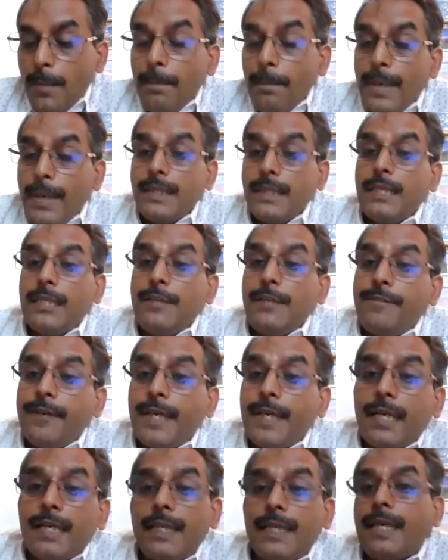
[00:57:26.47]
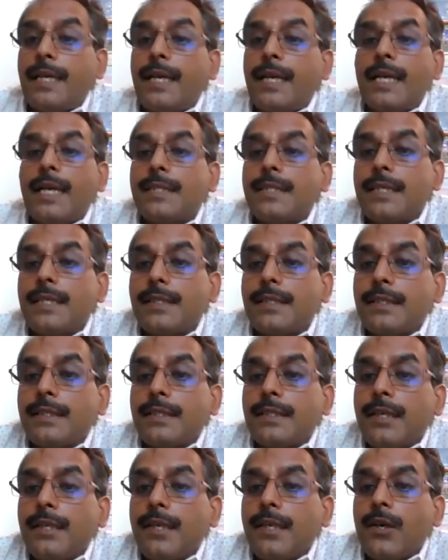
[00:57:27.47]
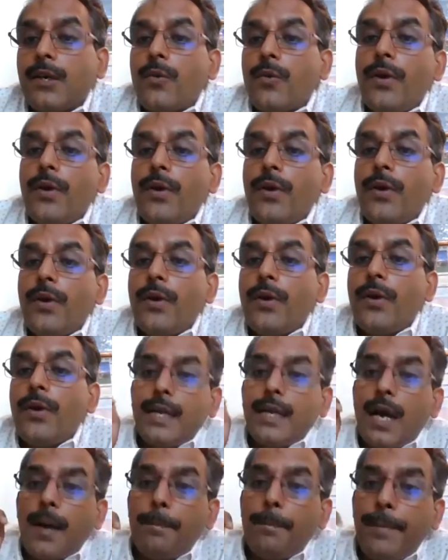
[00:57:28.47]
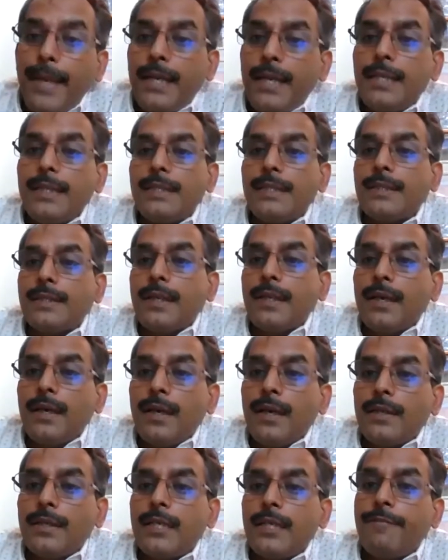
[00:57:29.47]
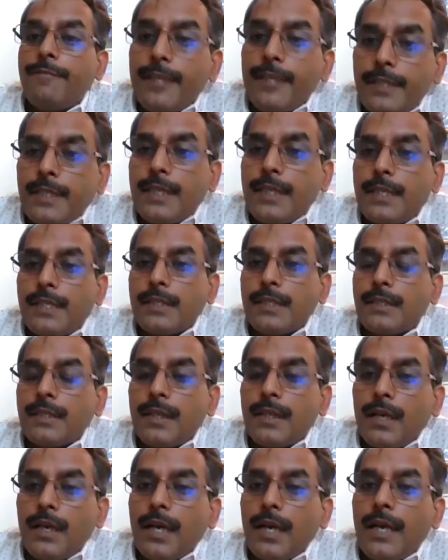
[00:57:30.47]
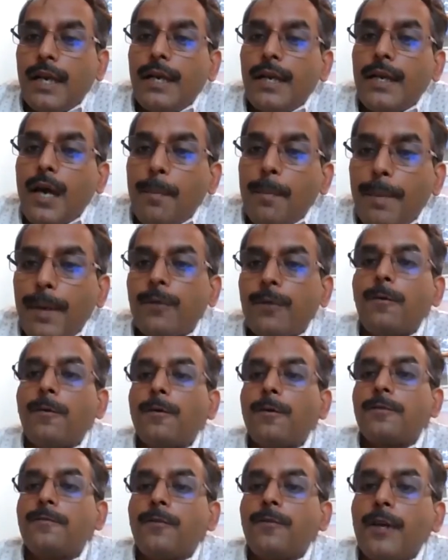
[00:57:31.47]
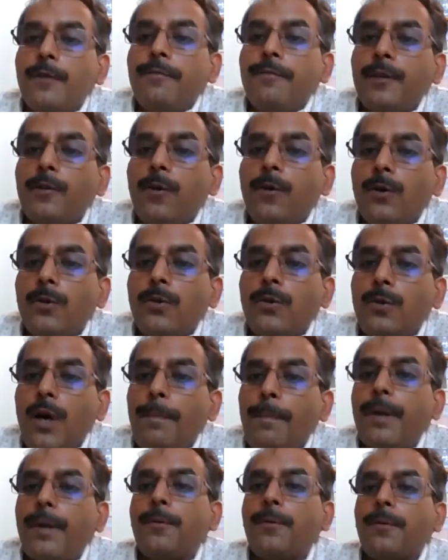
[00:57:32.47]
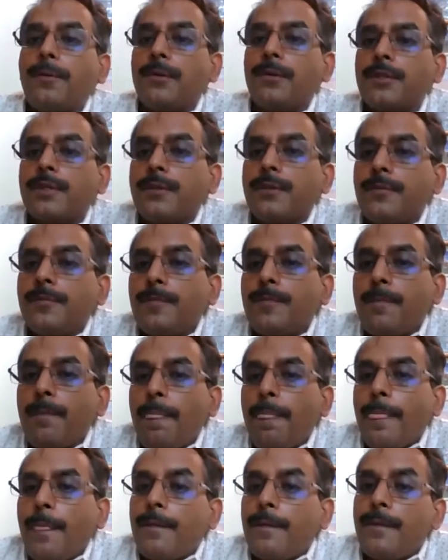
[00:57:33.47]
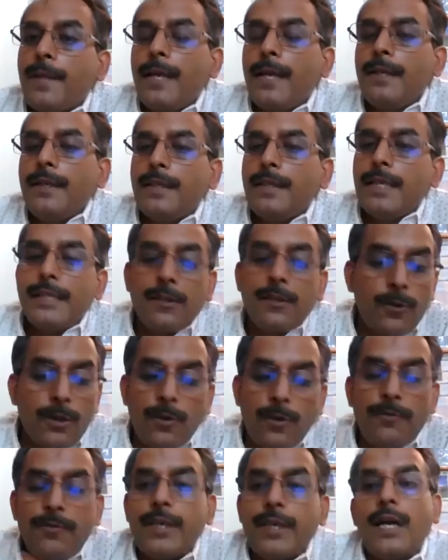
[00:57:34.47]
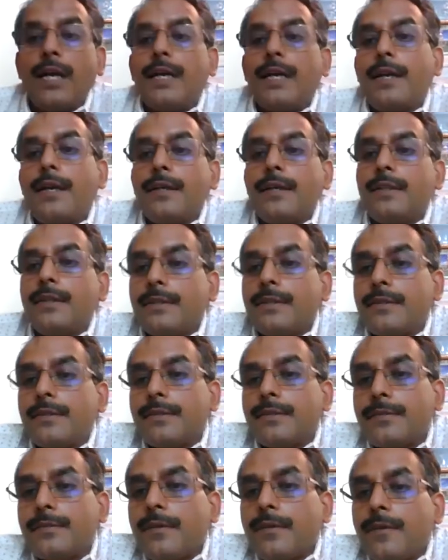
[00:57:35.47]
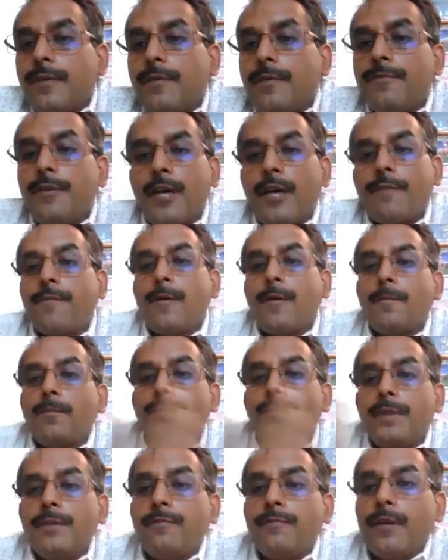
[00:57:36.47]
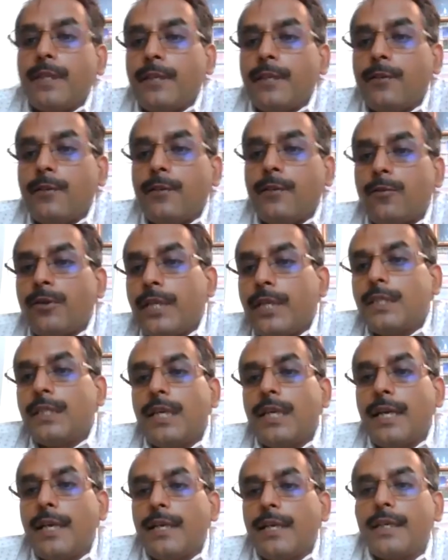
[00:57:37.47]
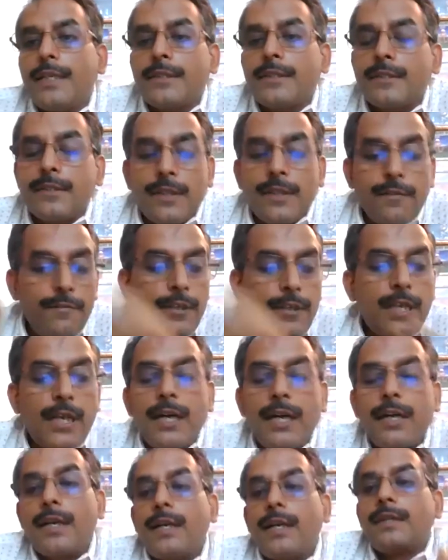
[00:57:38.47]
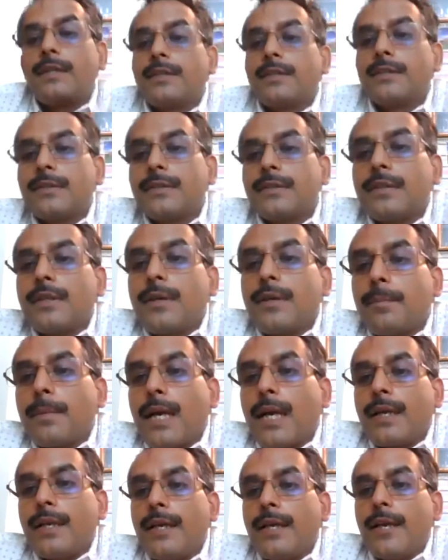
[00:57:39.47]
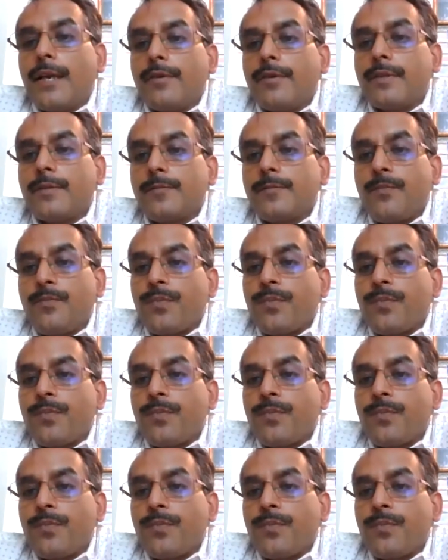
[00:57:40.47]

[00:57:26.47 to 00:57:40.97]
But the difficulty arises when appeals, revisions, and upper courts, when we go to upper courts, then they say, okay, we can't read this. We only know Hindi and English. We can't read this Marathi language.